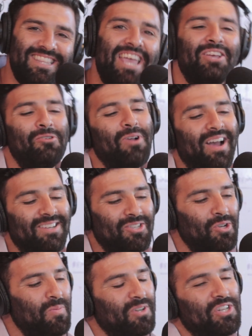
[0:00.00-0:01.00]
thank you guys
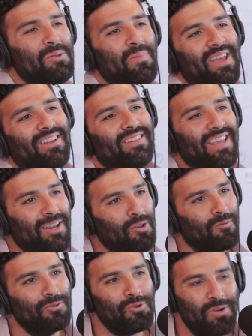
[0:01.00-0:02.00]
so much, Yipeng. Thank you
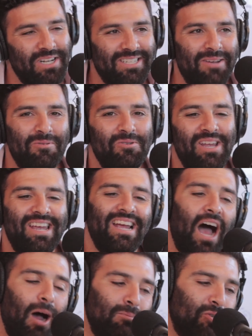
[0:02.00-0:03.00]
for joining Demo Day.
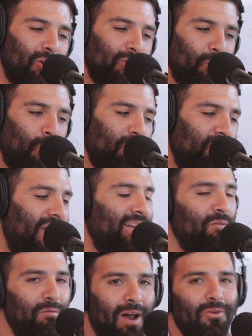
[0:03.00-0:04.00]
I'm Sean
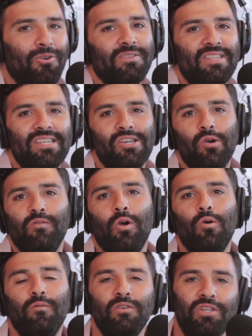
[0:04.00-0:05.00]
Goldsman, founder and CEO of
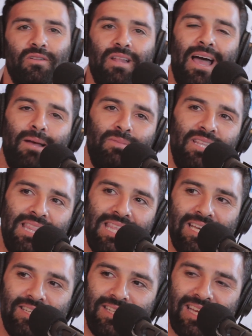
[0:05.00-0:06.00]
Coefficient Labs.
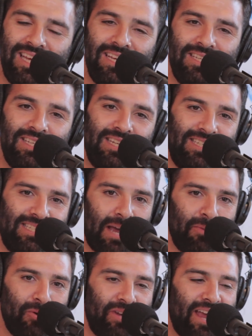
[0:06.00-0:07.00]
This is
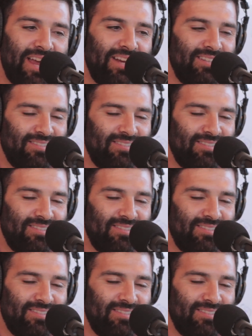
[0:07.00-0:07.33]
Demo Day.